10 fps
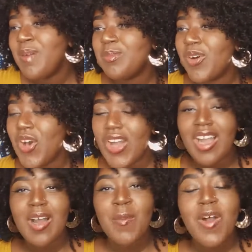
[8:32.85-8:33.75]

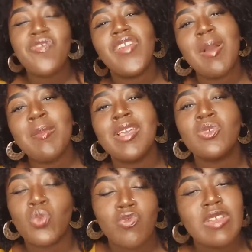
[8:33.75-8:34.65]
But my
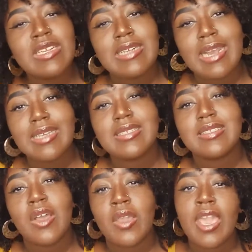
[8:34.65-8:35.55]
flatmates were really
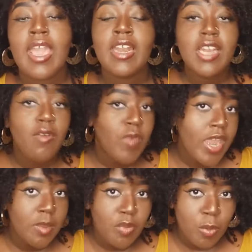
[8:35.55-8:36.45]
nice. Okay, I didn't have
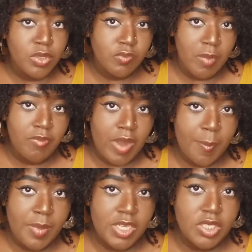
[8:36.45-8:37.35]
any problems with my
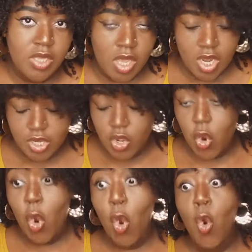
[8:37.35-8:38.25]
flatmates.
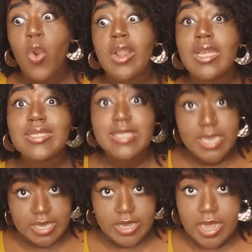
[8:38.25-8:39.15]
The only
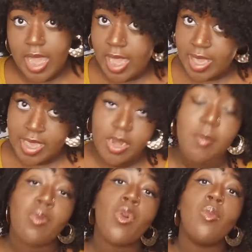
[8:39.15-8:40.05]
thing I had a
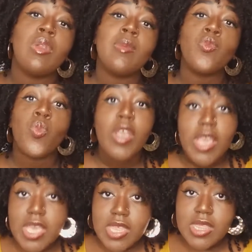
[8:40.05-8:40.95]
problem
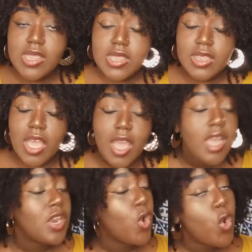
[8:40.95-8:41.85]
with,
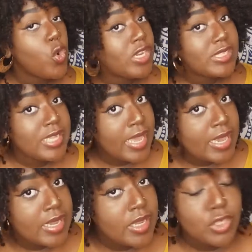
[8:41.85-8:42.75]
the only
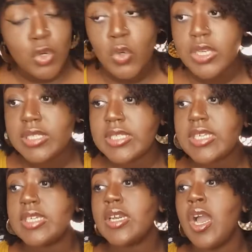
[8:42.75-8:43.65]
thing
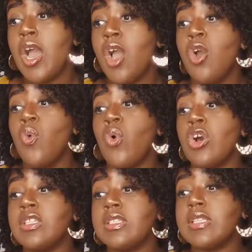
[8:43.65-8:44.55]

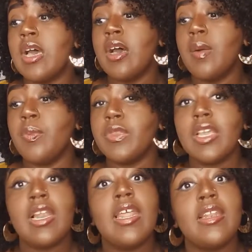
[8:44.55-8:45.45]
was
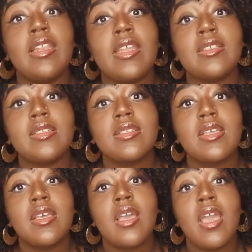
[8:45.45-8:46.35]
cleanliness.
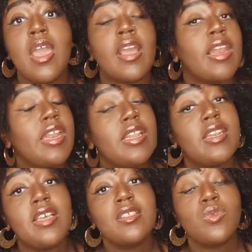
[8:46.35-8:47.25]

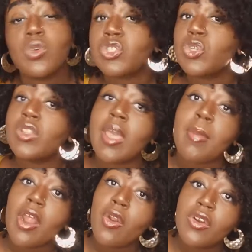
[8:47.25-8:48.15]
Cleanliness was not their
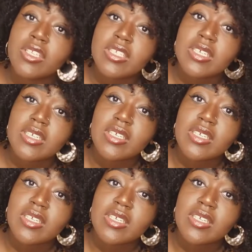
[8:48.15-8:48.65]
priority.